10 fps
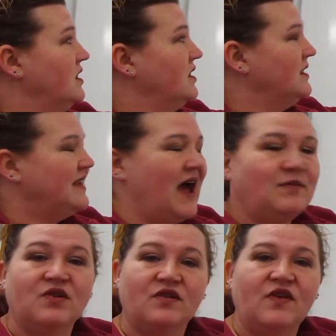the
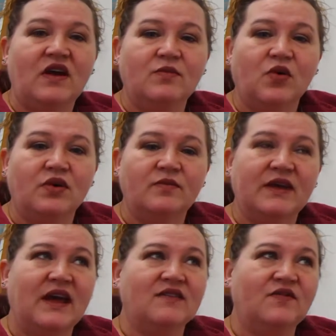tabular is very important
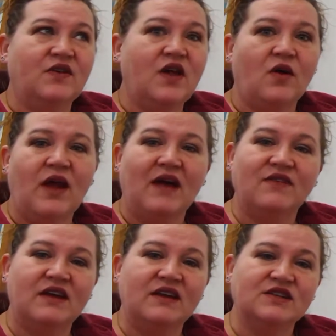because if you don't have
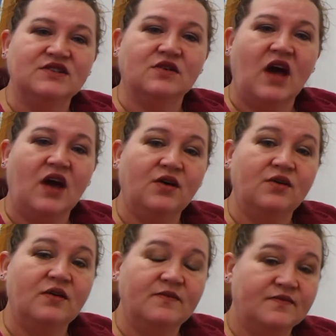that additional
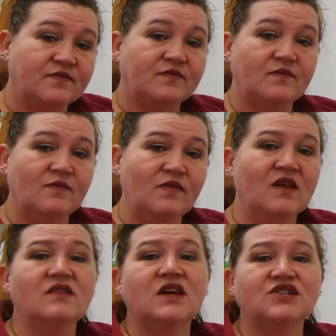code,
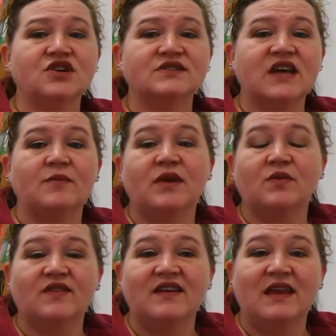the insurance company
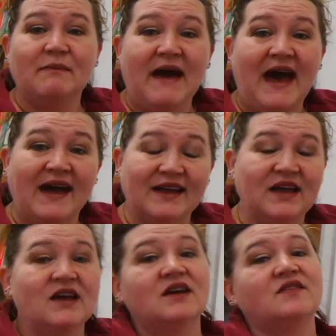will send it back.
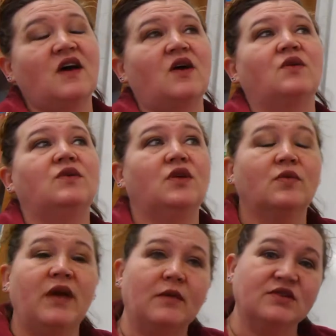So you'll
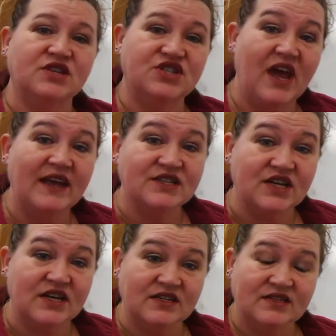be able to change
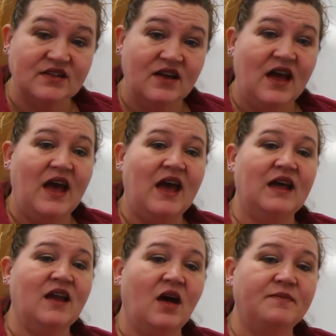it
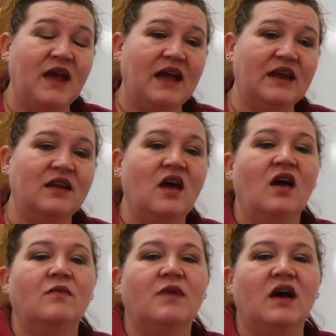and update it,
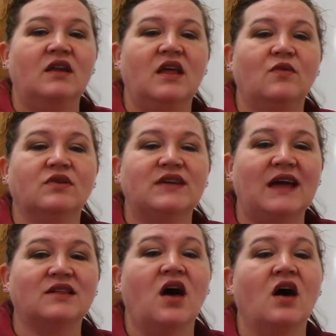but it will
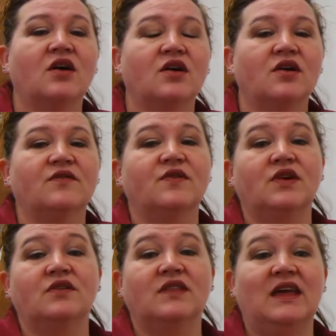take longer for
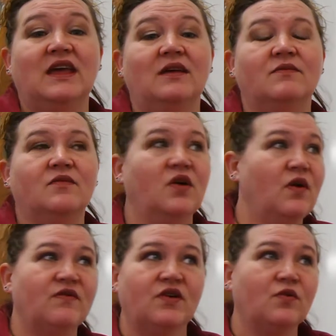
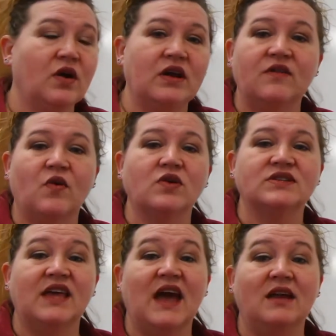whoever you're working for
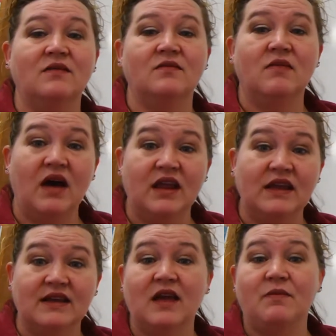to get money,
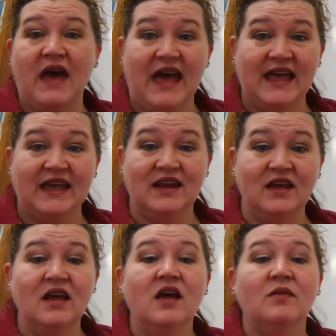to get paid,
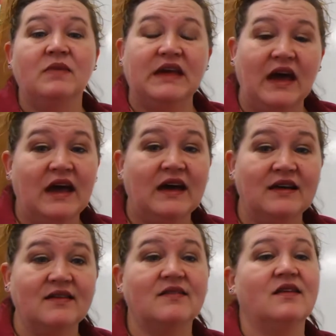
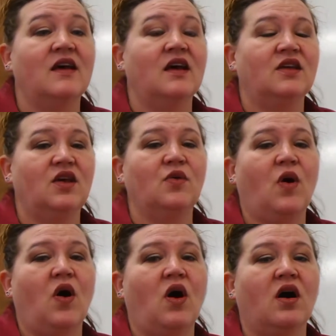because
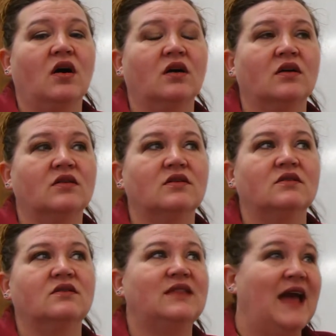
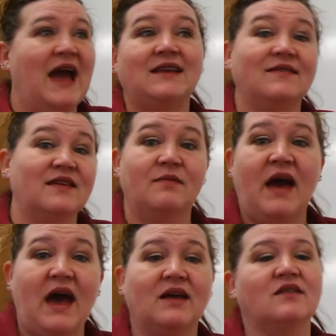they had to send it
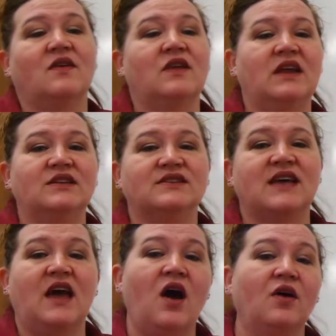back. So they didn't just
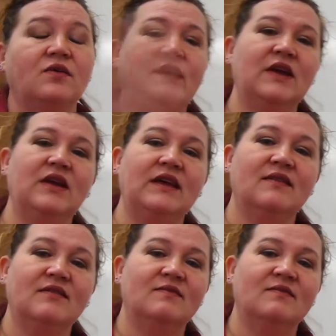say, oh, here it is,